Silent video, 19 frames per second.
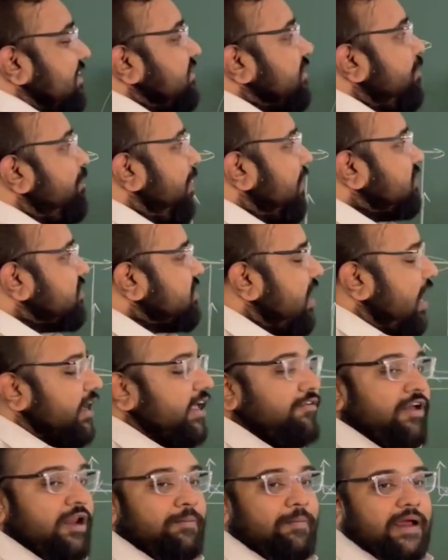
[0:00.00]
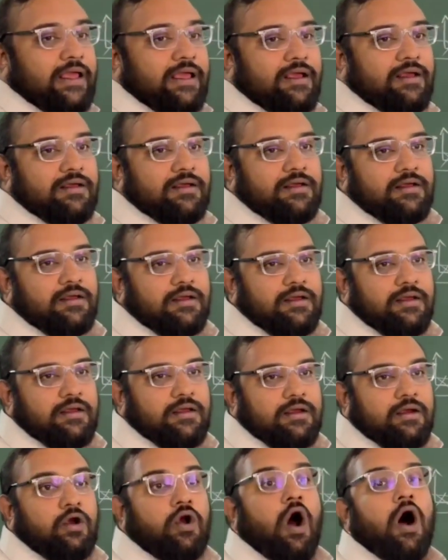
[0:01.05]
is the simplest law given by
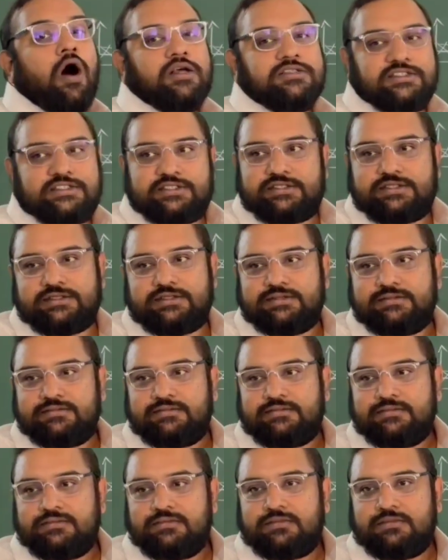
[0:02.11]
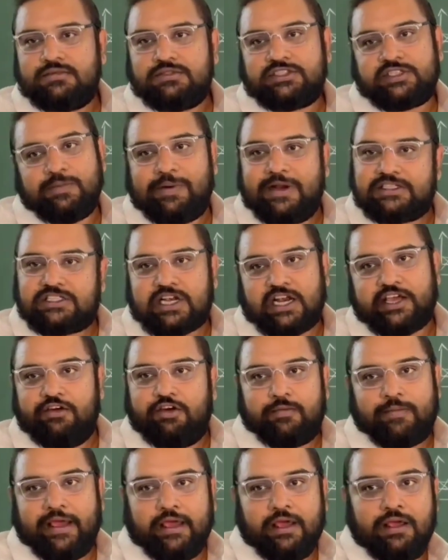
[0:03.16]
Gauss. Simplest law
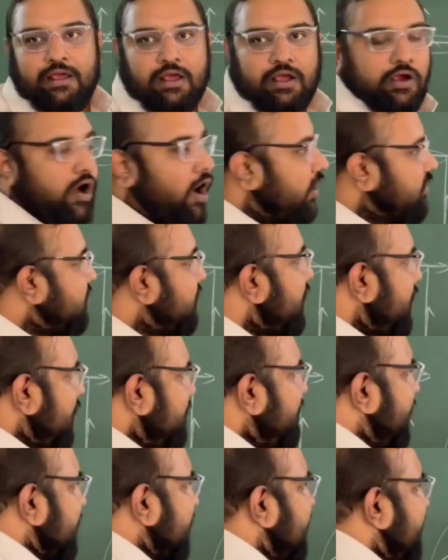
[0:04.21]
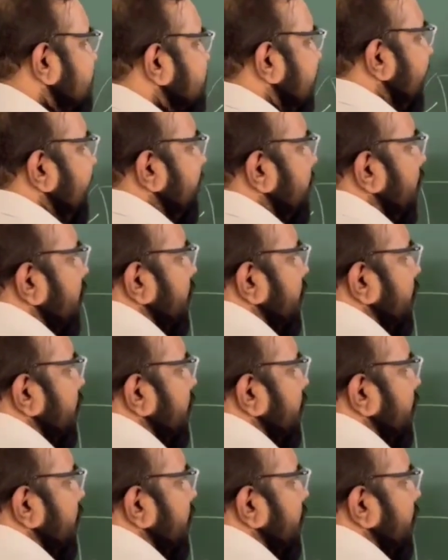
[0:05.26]
given by Gauss. Whether it is right